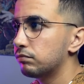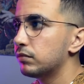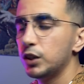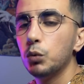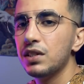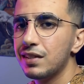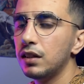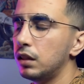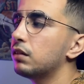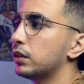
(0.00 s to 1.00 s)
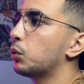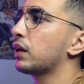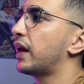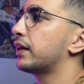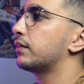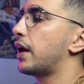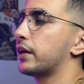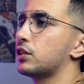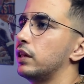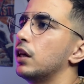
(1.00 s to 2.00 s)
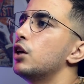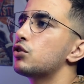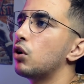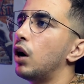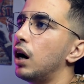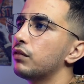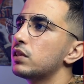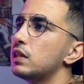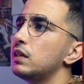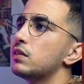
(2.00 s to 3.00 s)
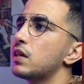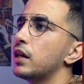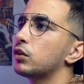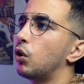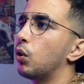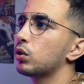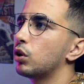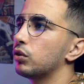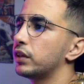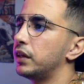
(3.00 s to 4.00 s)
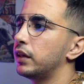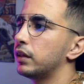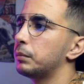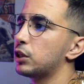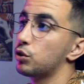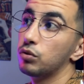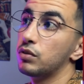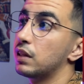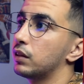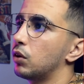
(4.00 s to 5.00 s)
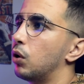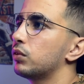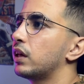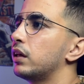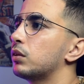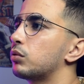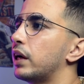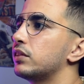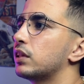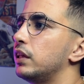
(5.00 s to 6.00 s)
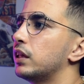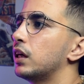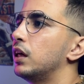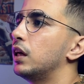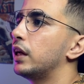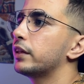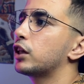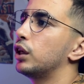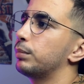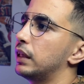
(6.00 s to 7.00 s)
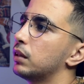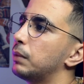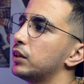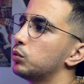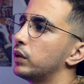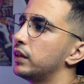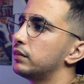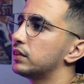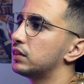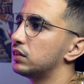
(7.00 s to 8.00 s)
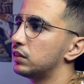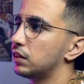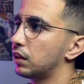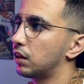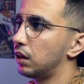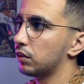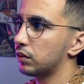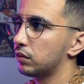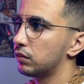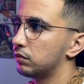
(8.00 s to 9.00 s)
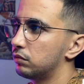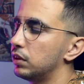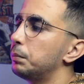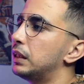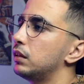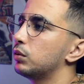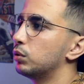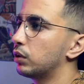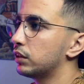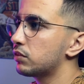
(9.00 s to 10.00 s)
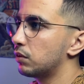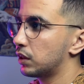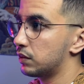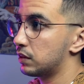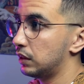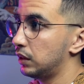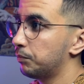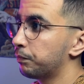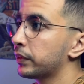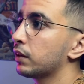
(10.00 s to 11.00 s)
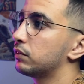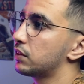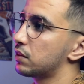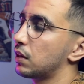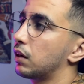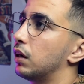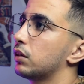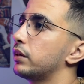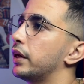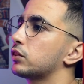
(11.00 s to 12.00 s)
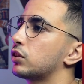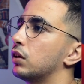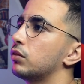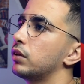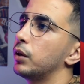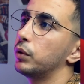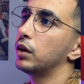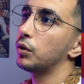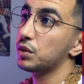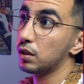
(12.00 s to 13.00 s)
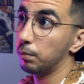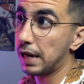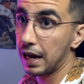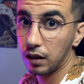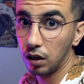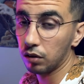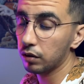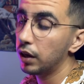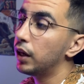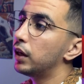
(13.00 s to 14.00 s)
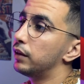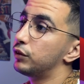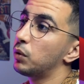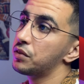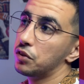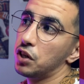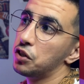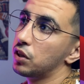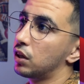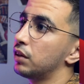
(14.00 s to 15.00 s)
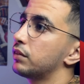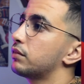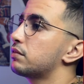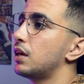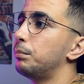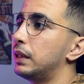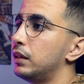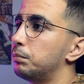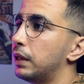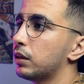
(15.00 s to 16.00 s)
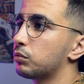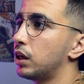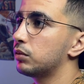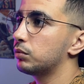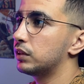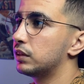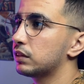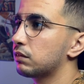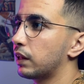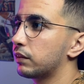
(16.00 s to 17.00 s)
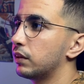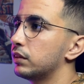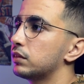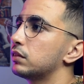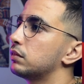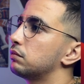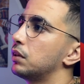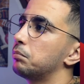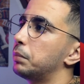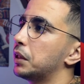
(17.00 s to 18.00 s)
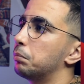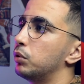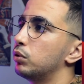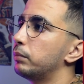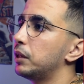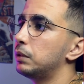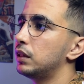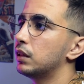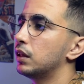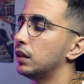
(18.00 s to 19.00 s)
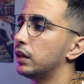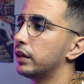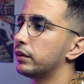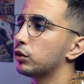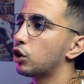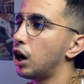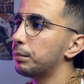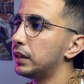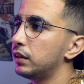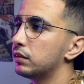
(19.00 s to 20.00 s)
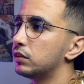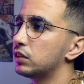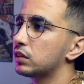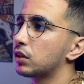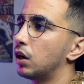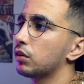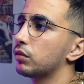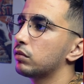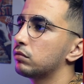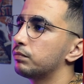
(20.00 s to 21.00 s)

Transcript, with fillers: you will see, you will like it actually. So obviously, select the whole code in here, make sure to select the whole thing, right-click and copy. And by the way, this is a color. Let me Google it so you can see. This is a color, hex color. Here we go, it's a black color. If you want to change the color, simply play around with this like this, then pick blue maybe, and copy this color,